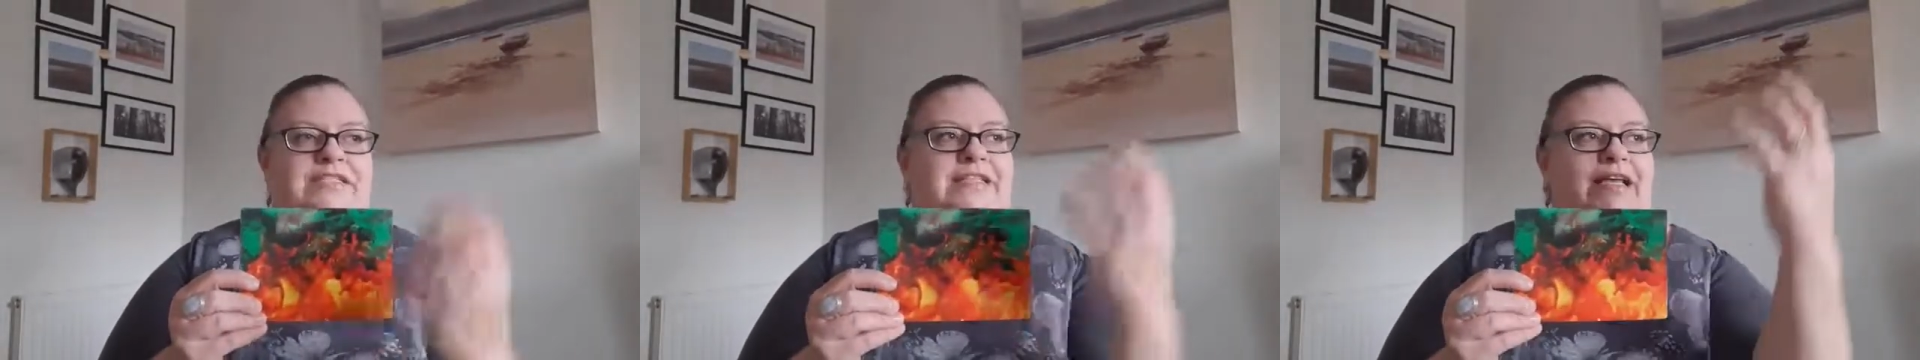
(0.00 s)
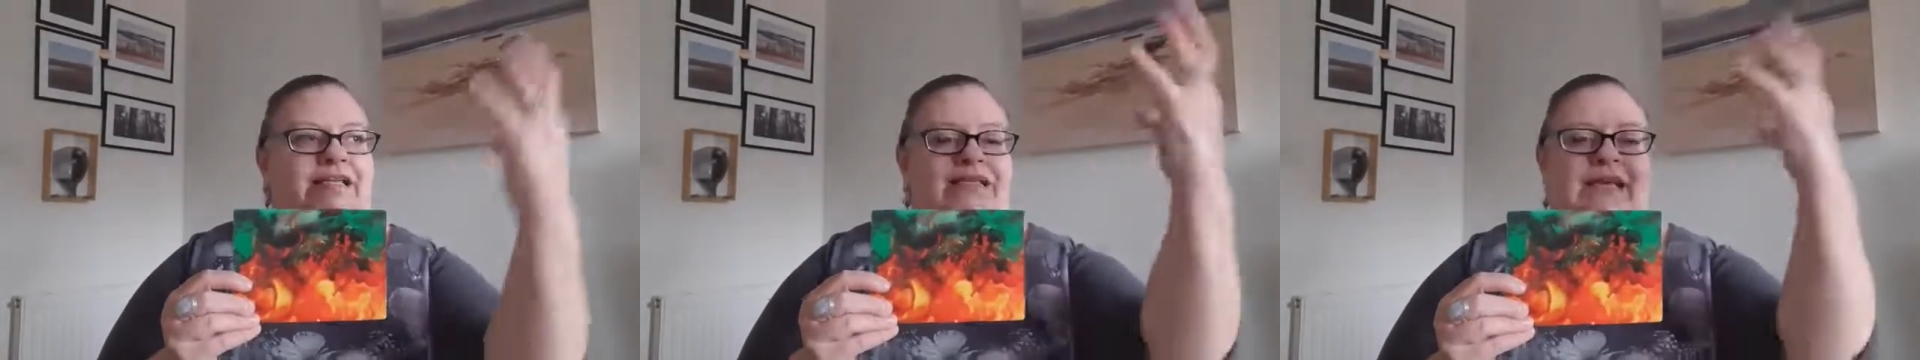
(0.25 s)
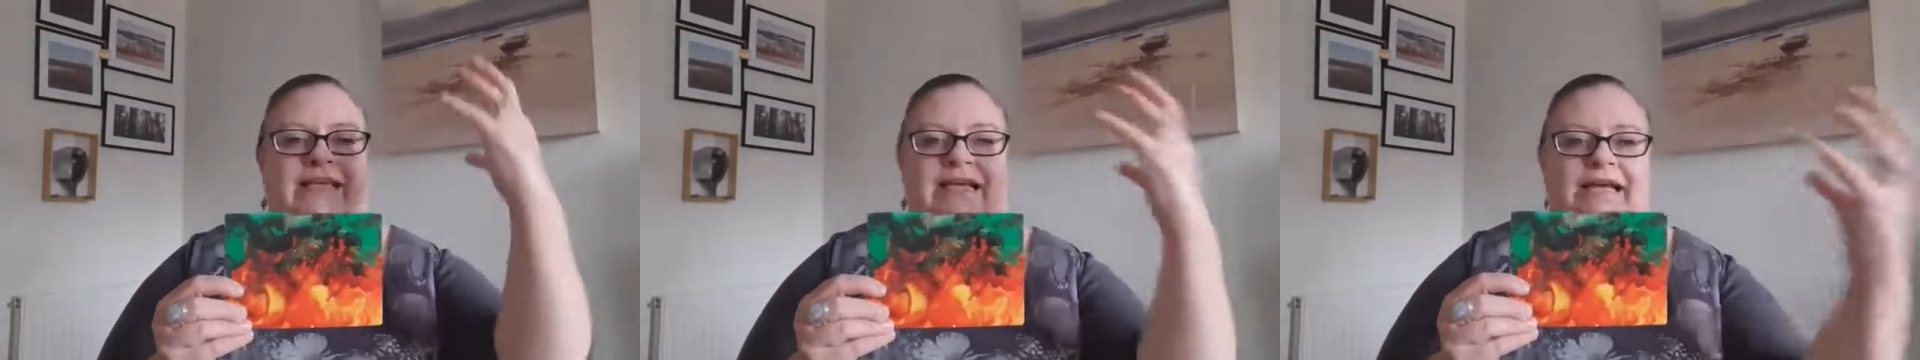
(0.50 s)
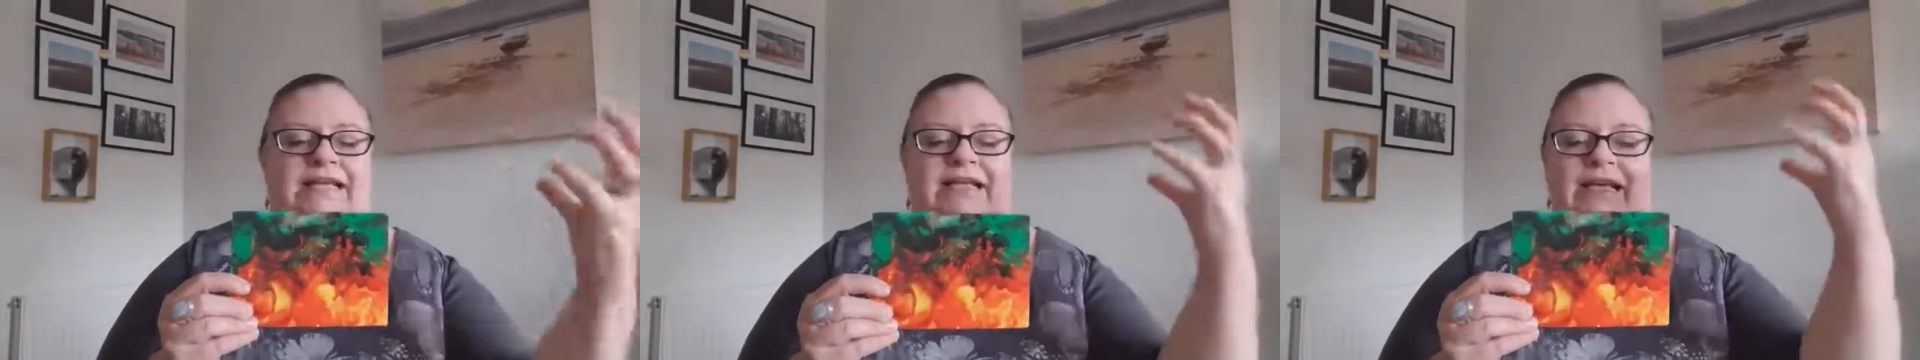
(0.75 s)
Yes, I
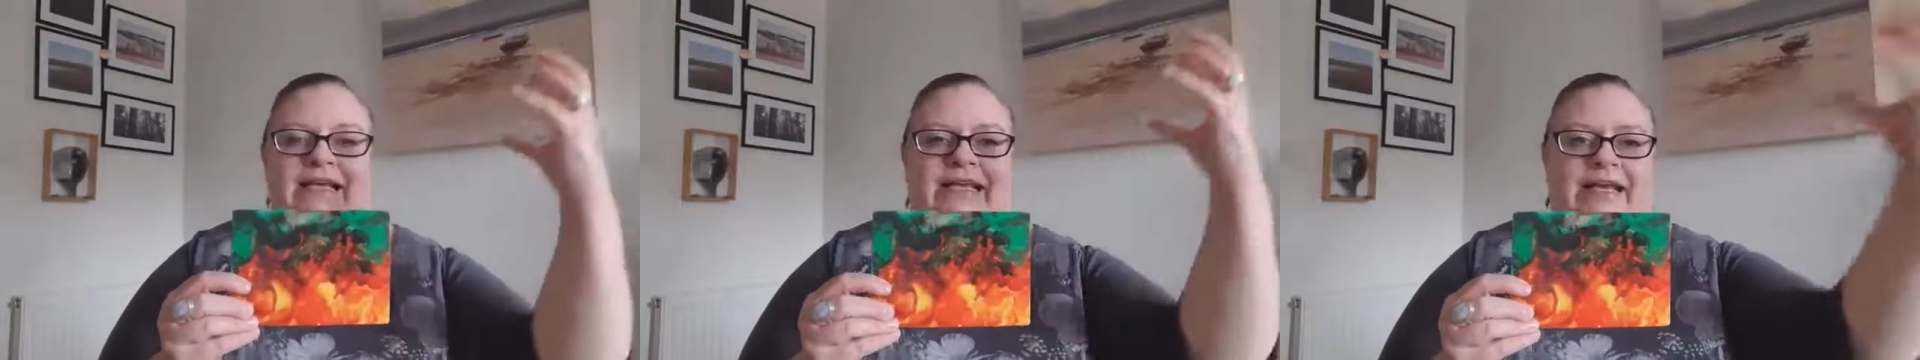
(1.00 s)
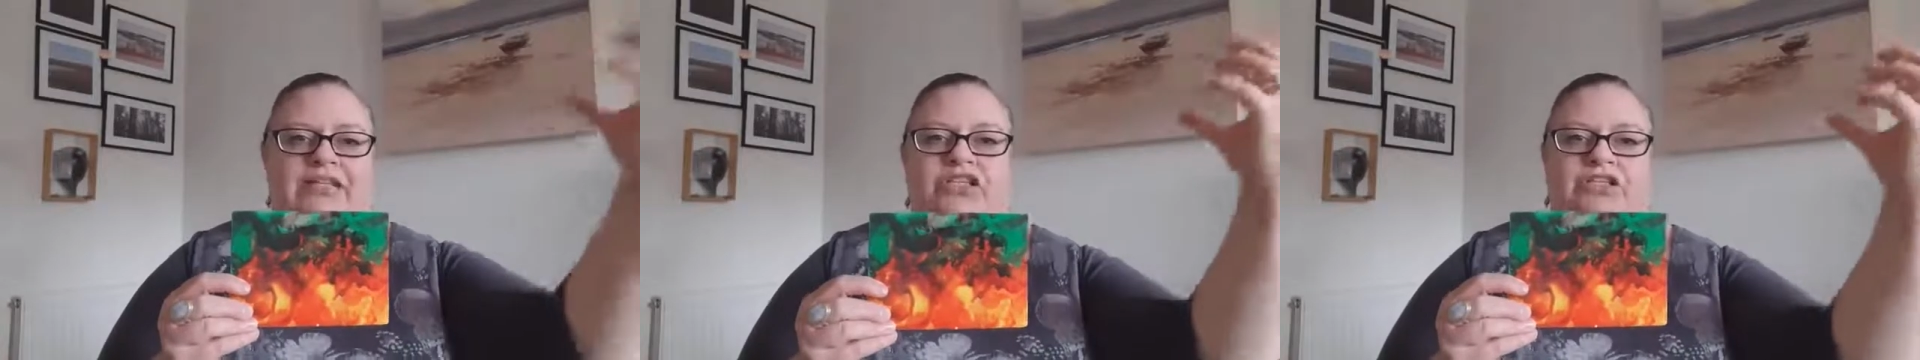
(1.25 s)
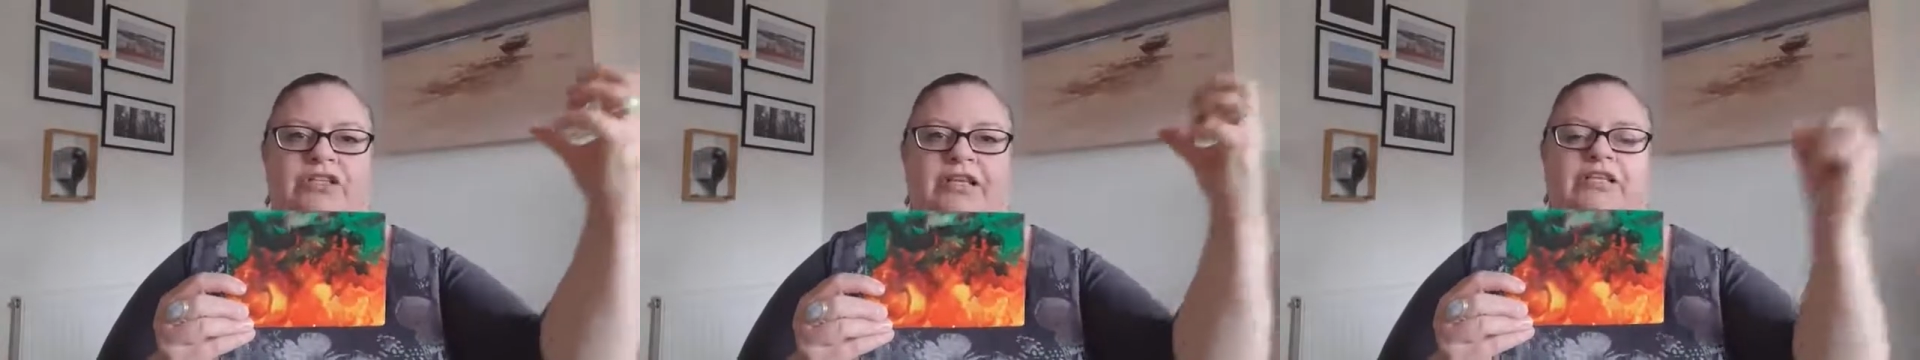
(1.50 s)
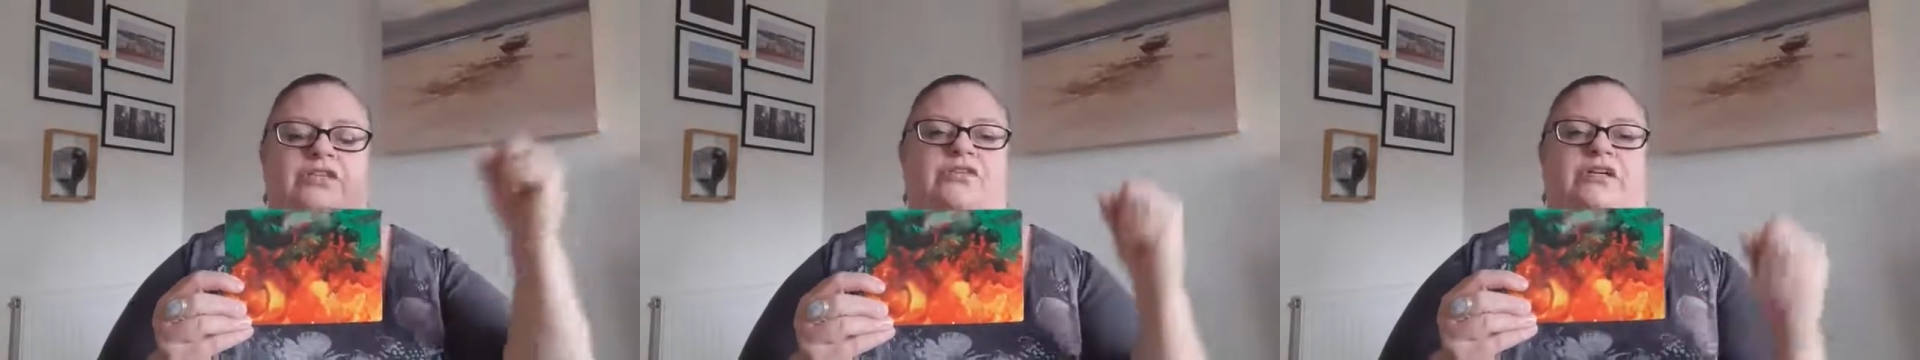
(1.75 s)
can get you
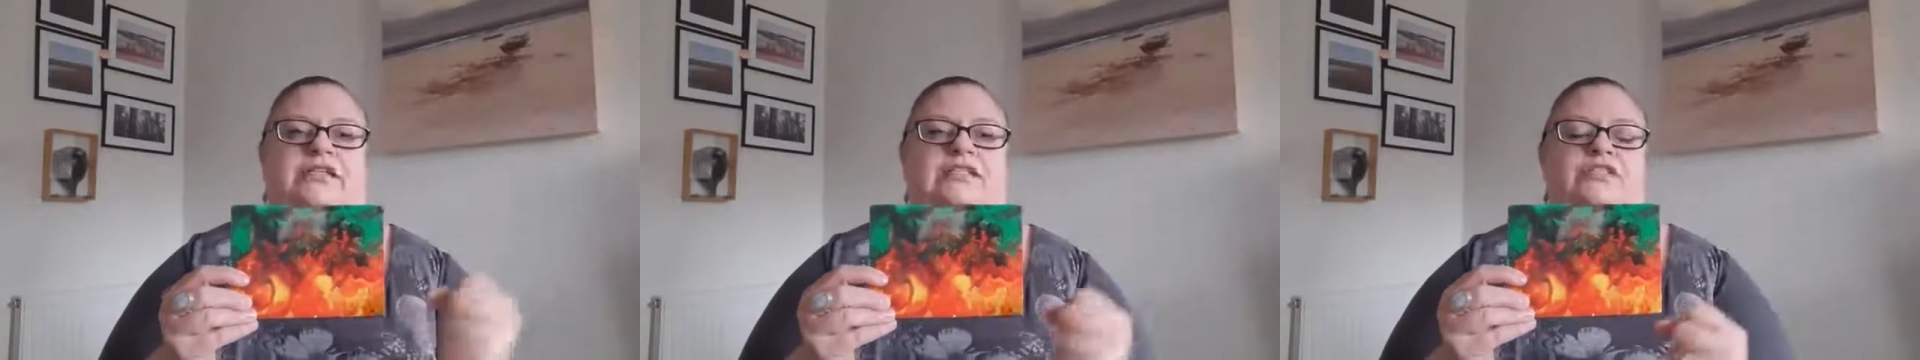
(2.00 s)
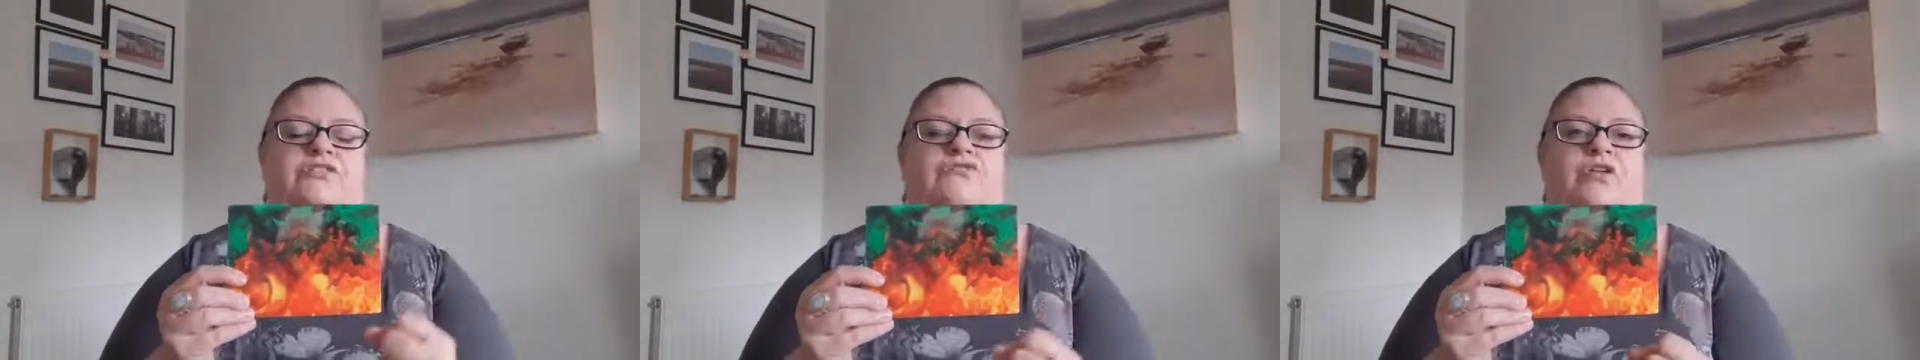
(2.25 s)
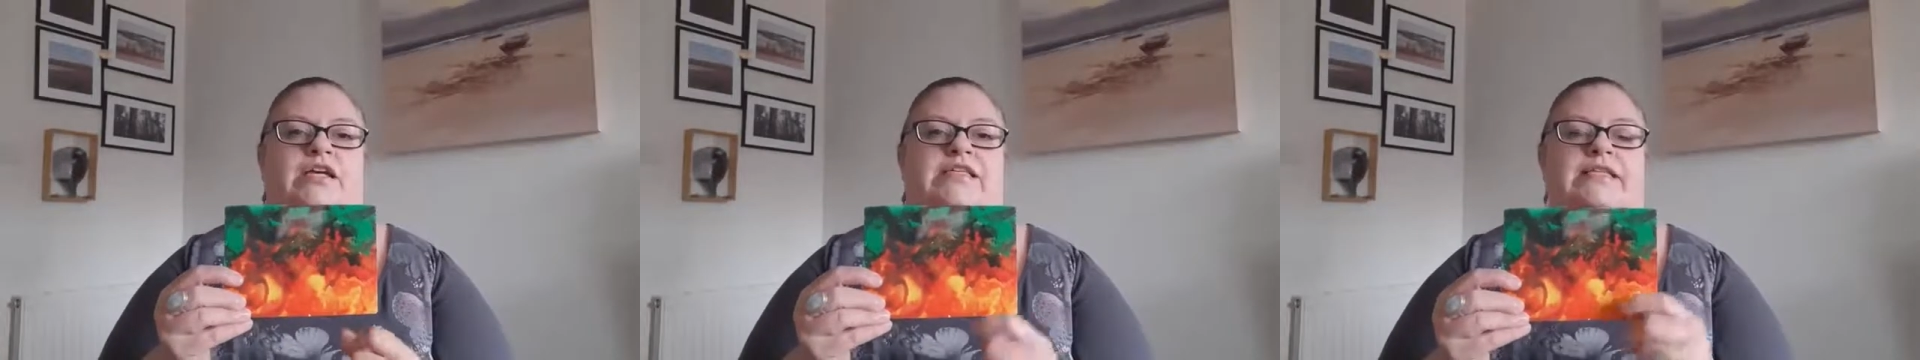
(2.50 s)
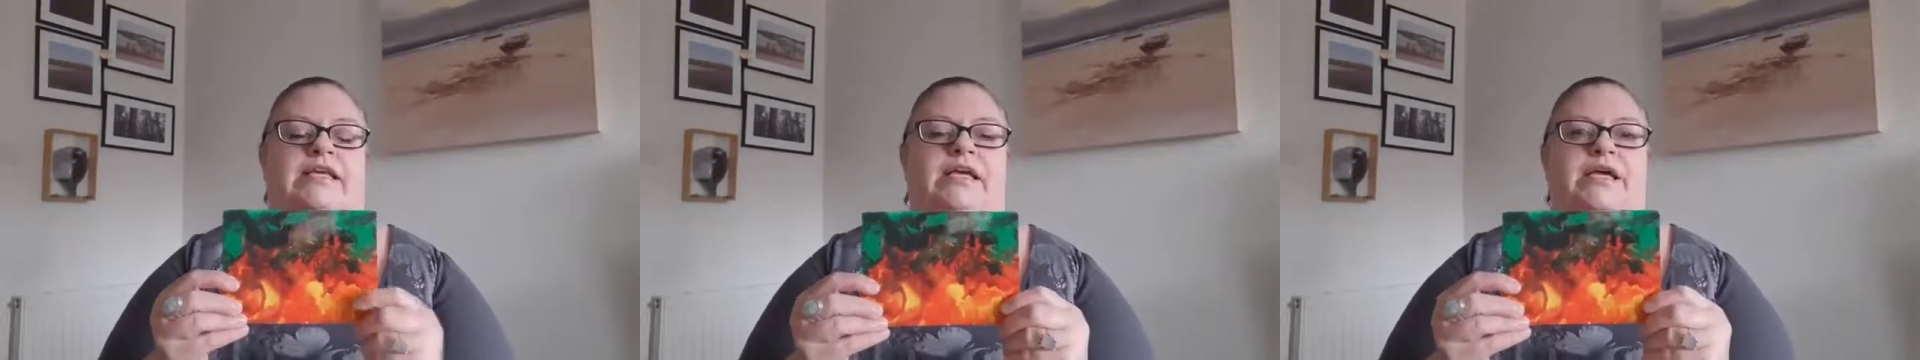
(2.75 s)
that your heat is
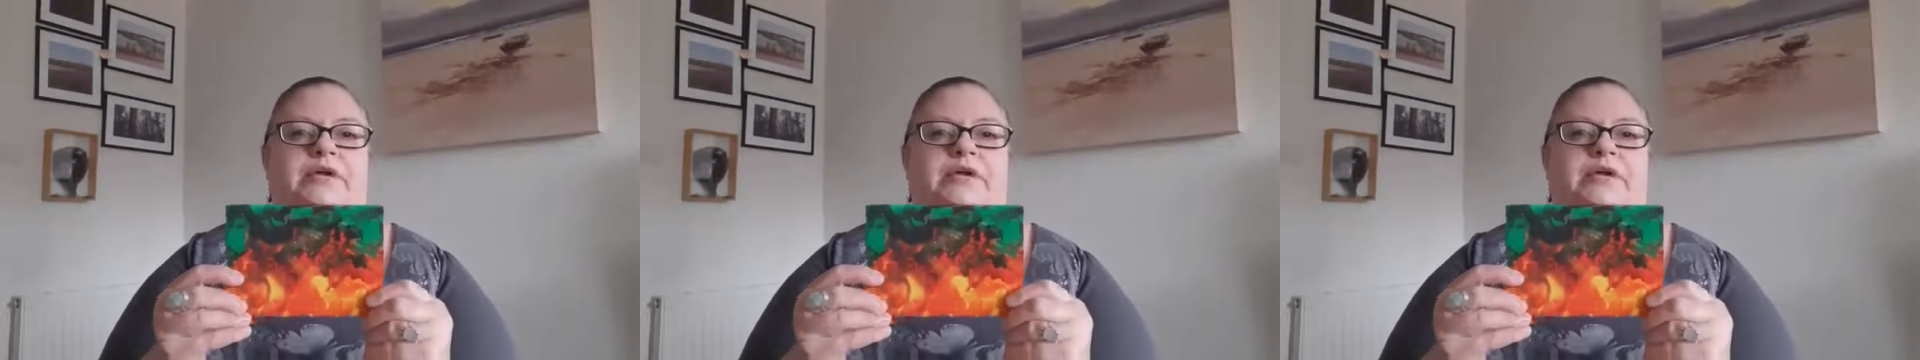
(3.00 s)
rising,